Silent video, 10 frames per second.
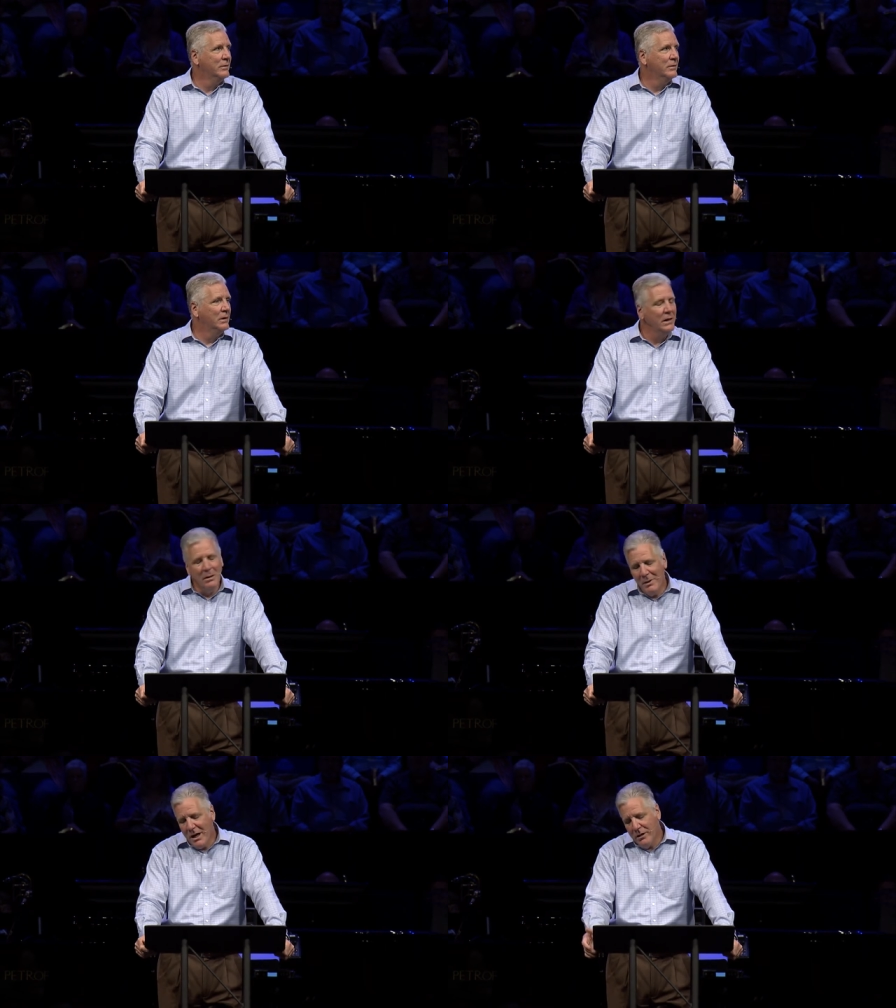
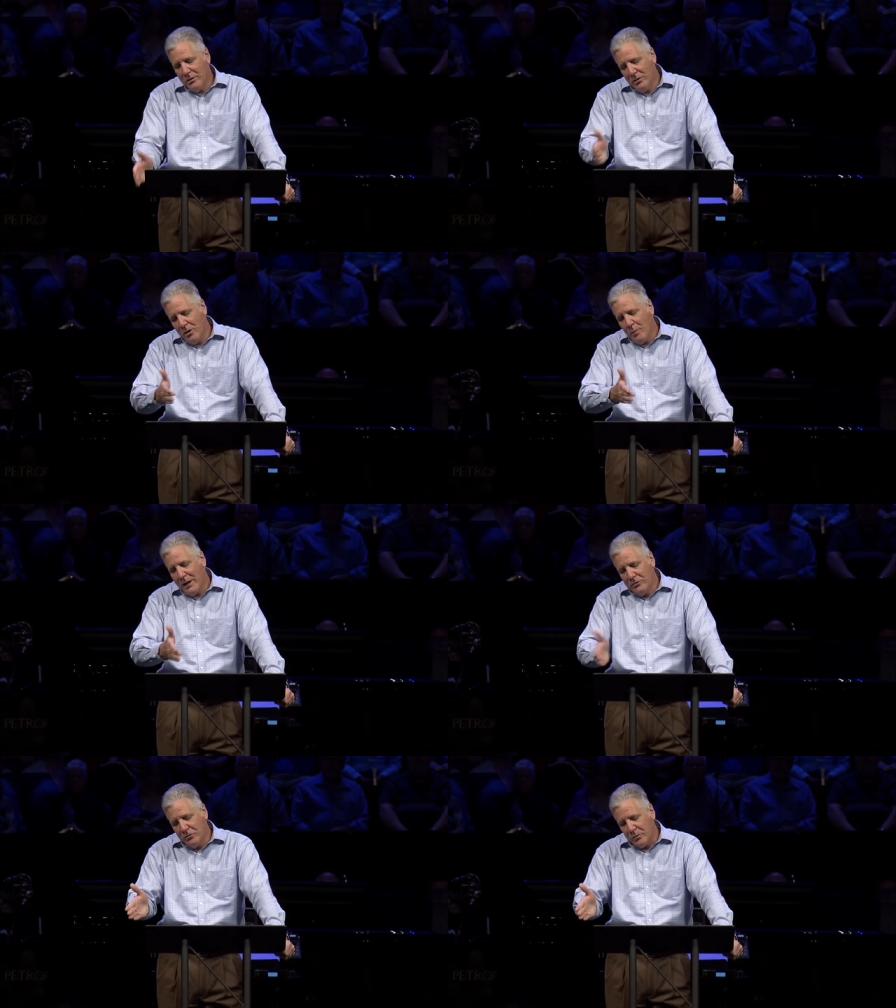Nehemiah couldn't go
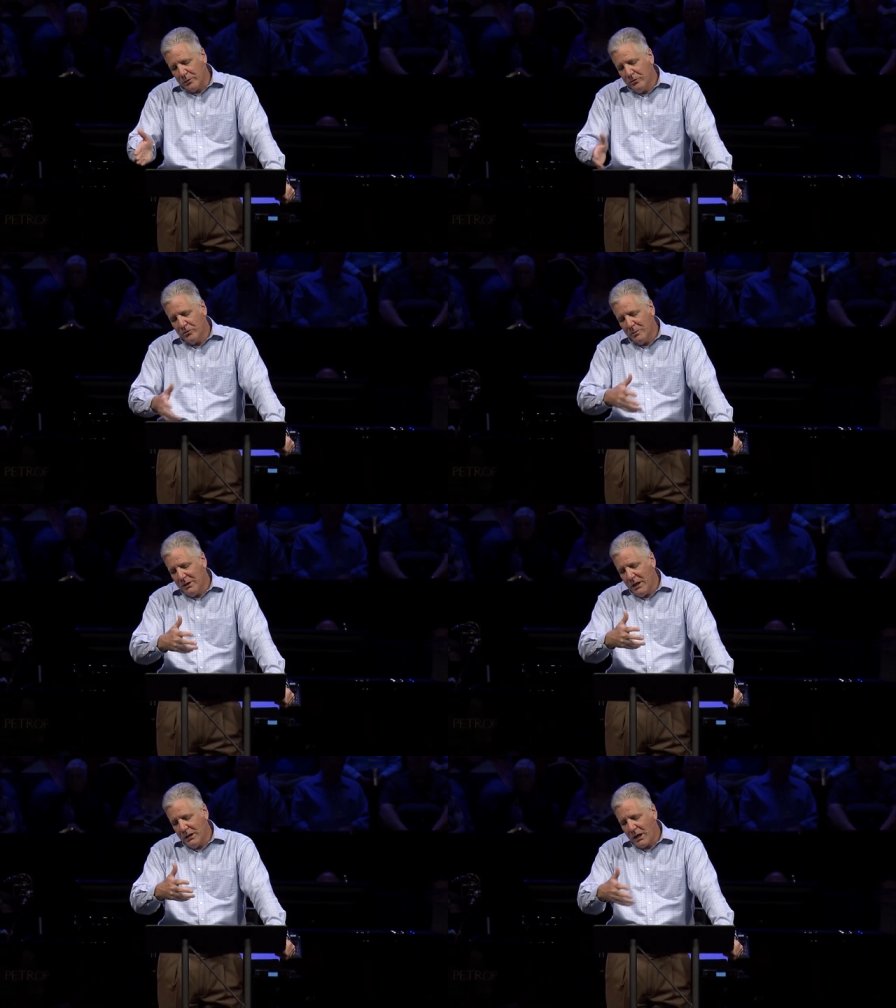back to Jerusalem and,
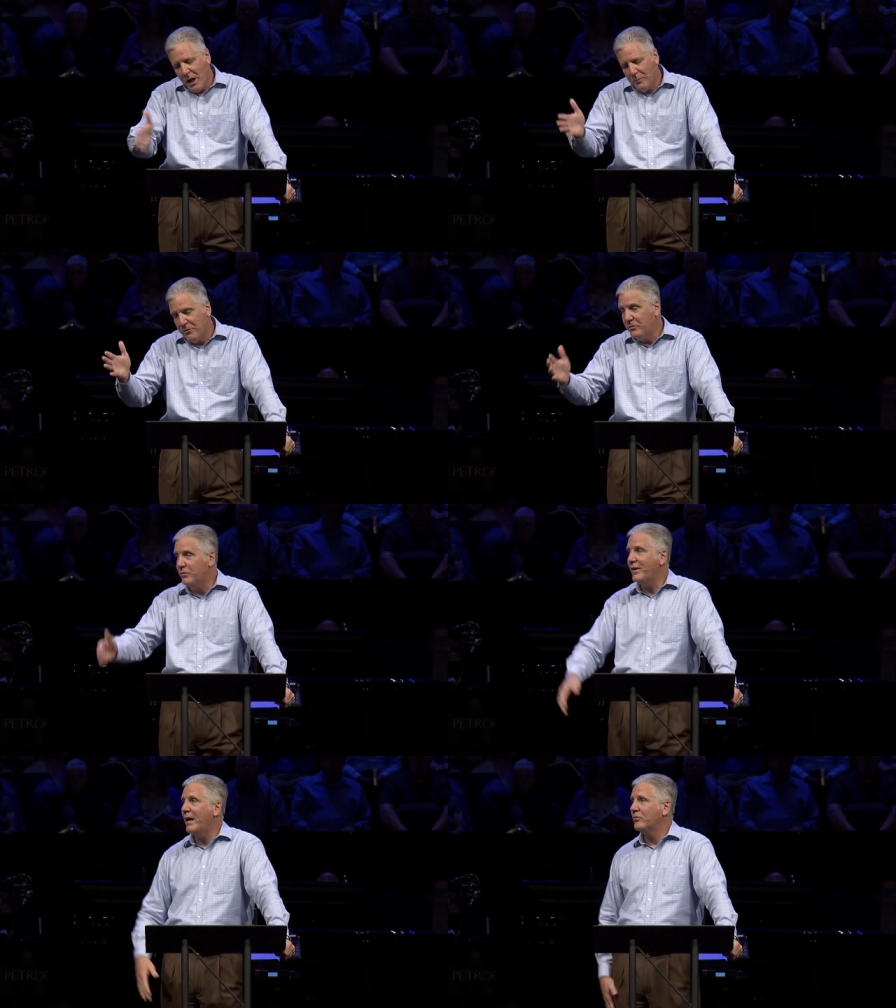and, accomplish this
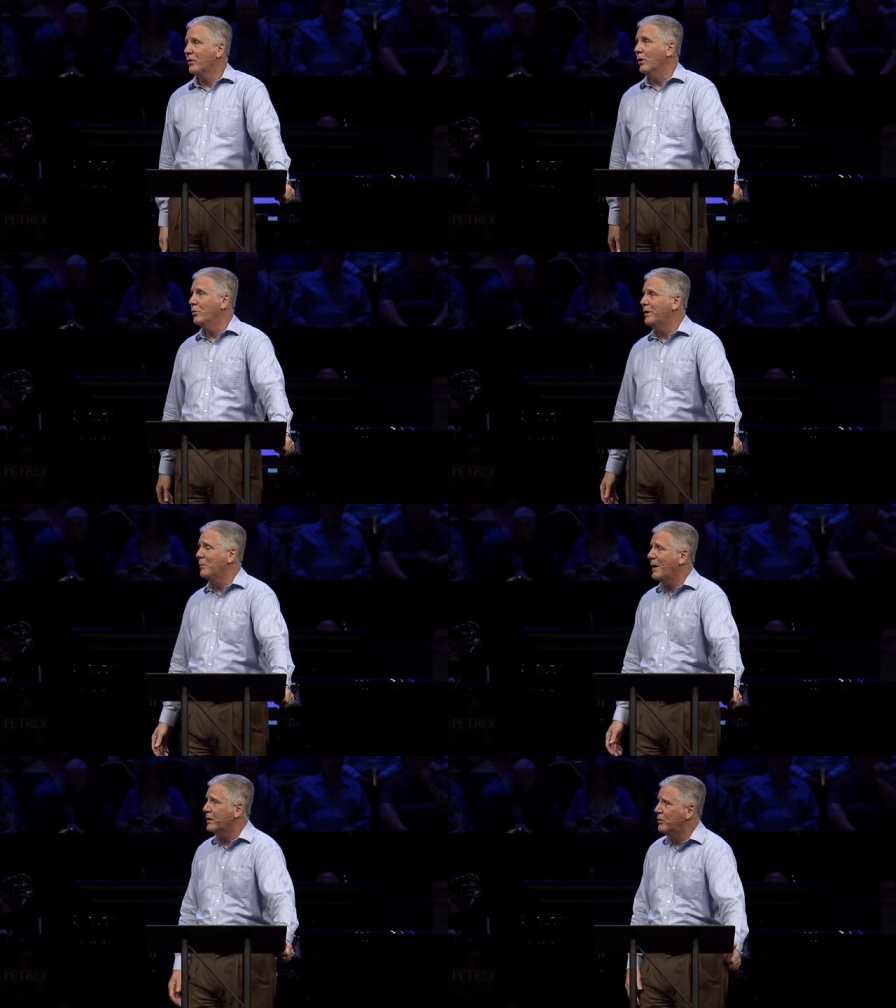task alone.
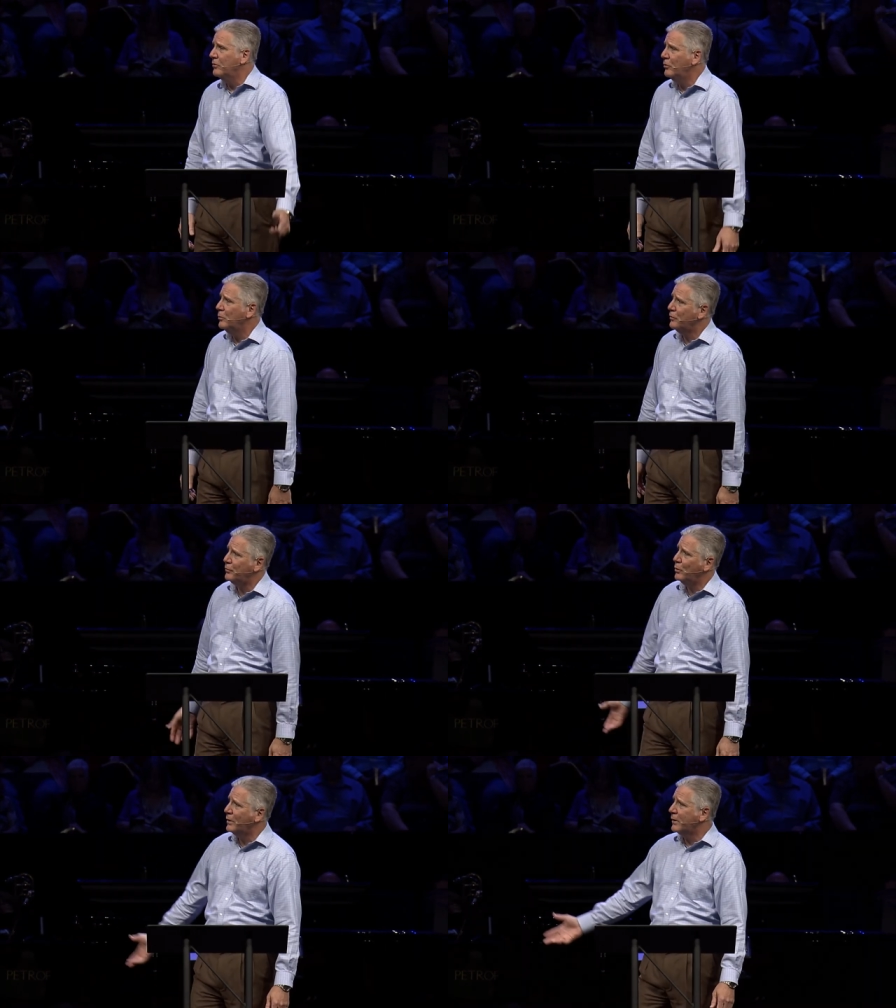Nehemiah couldn't do it with a
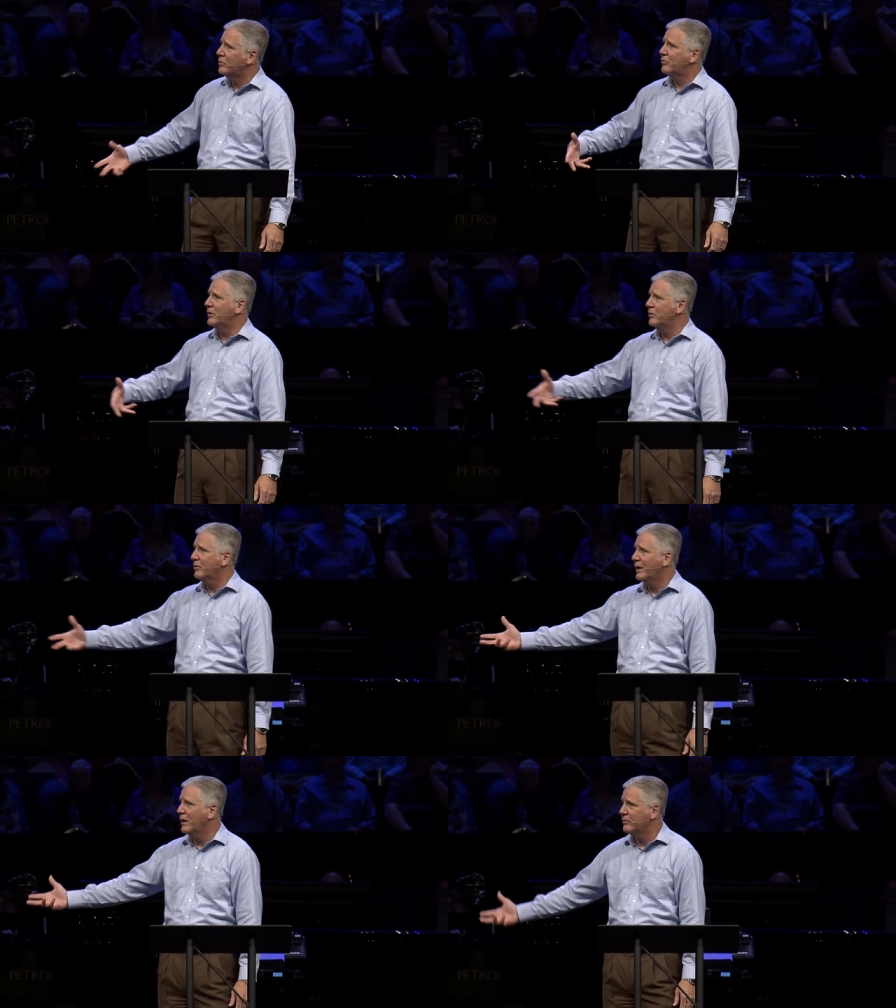few leaders that he
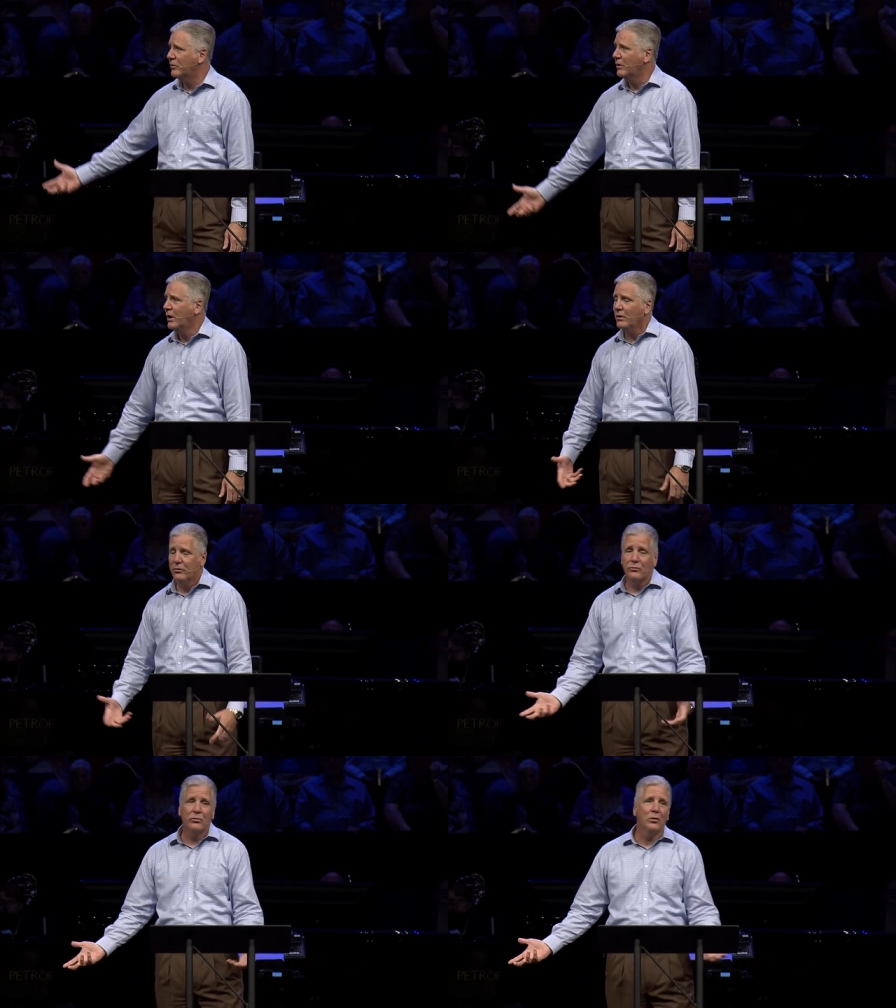took out to, to
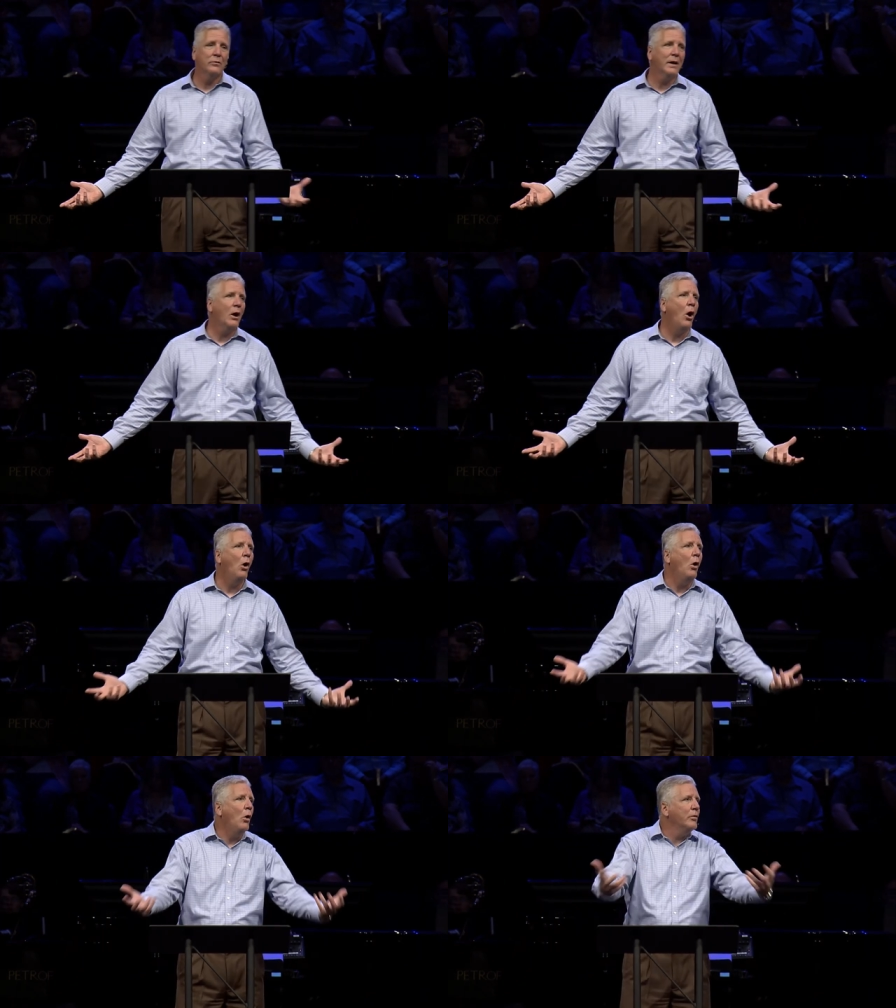survey.
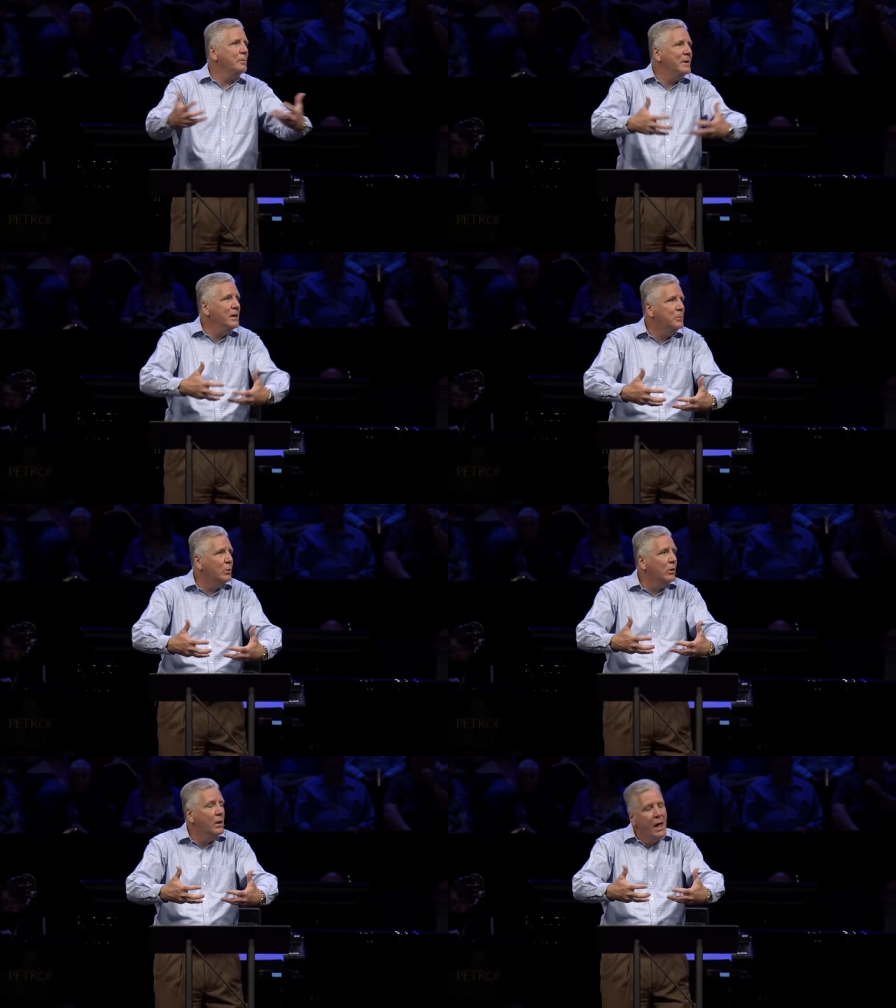All the people